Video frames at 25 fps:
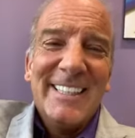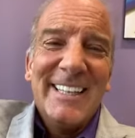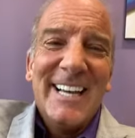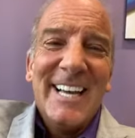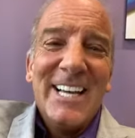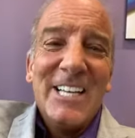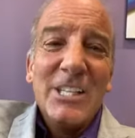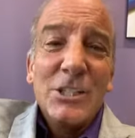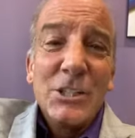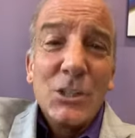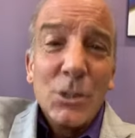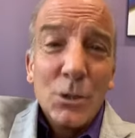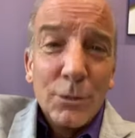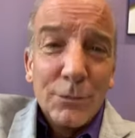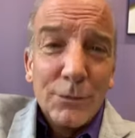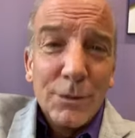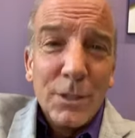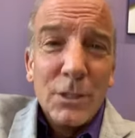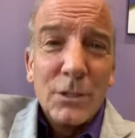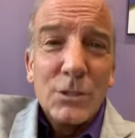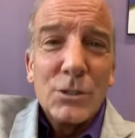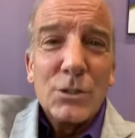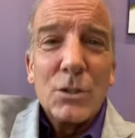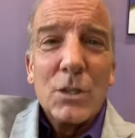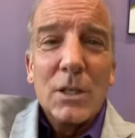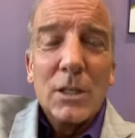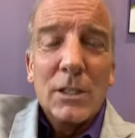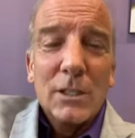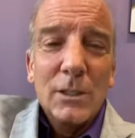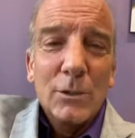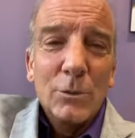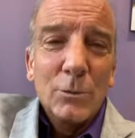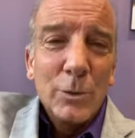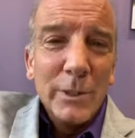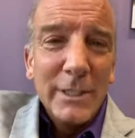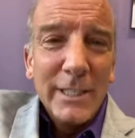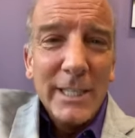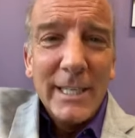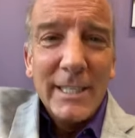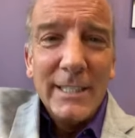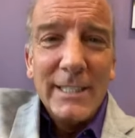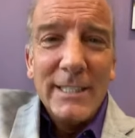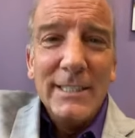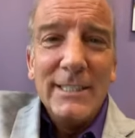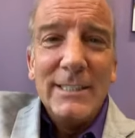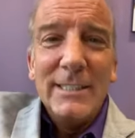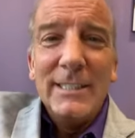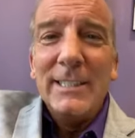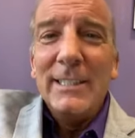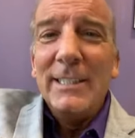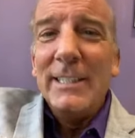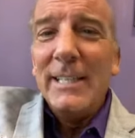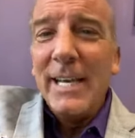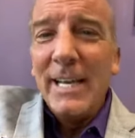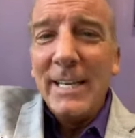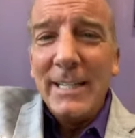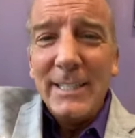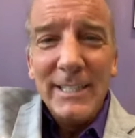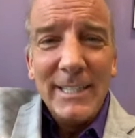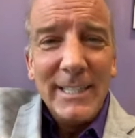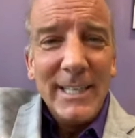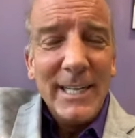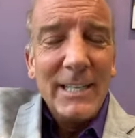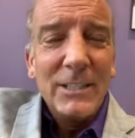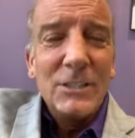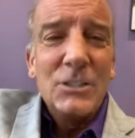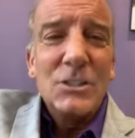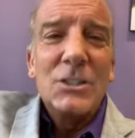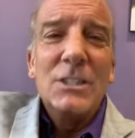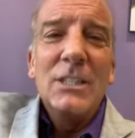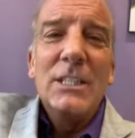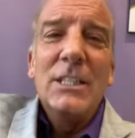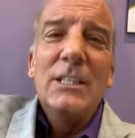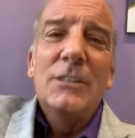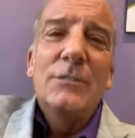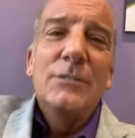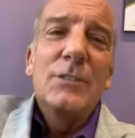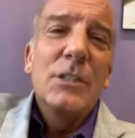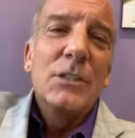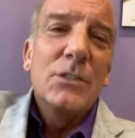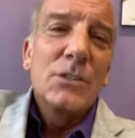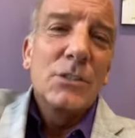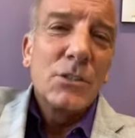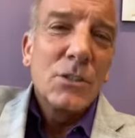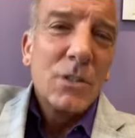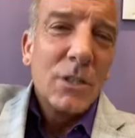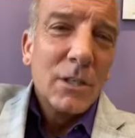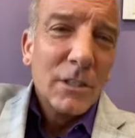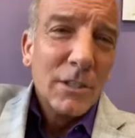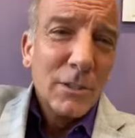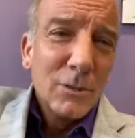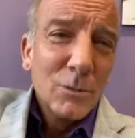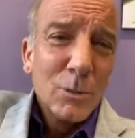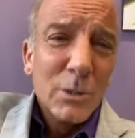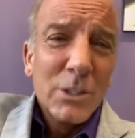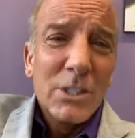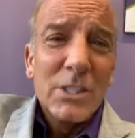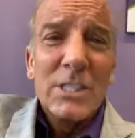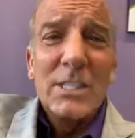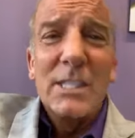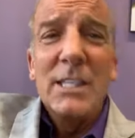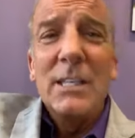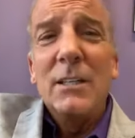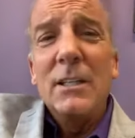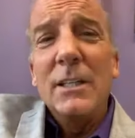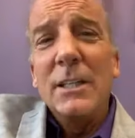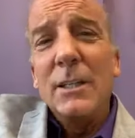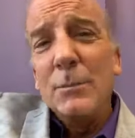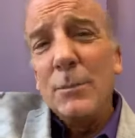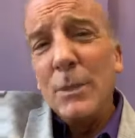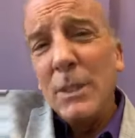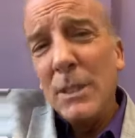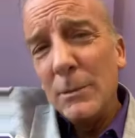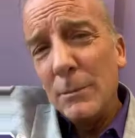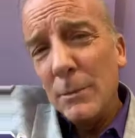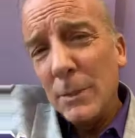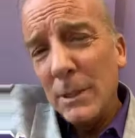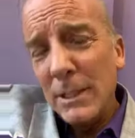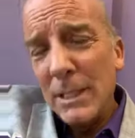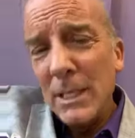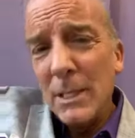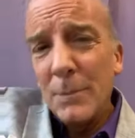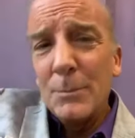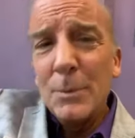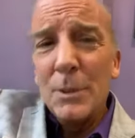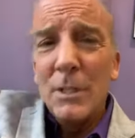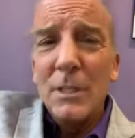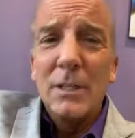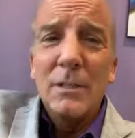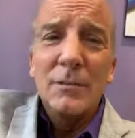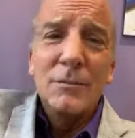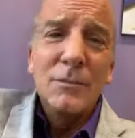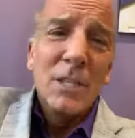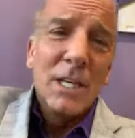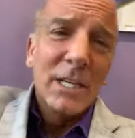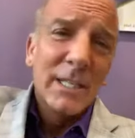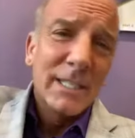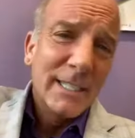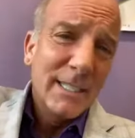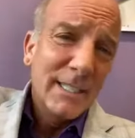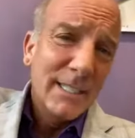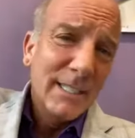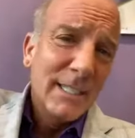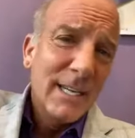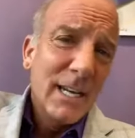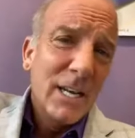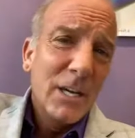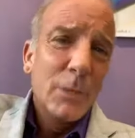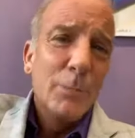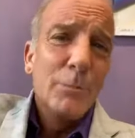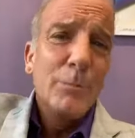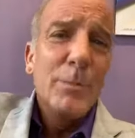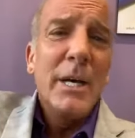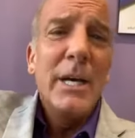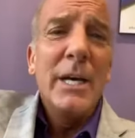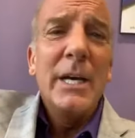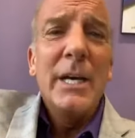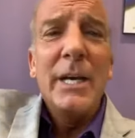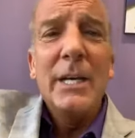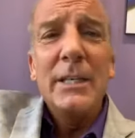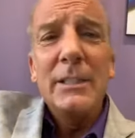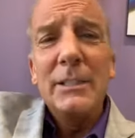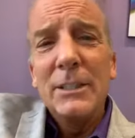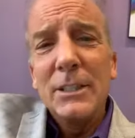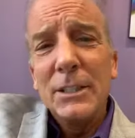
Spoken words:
And so if they're struggling with ADD, ADHD, if they're struggling with stealing, being manipulative, not getting out of bed,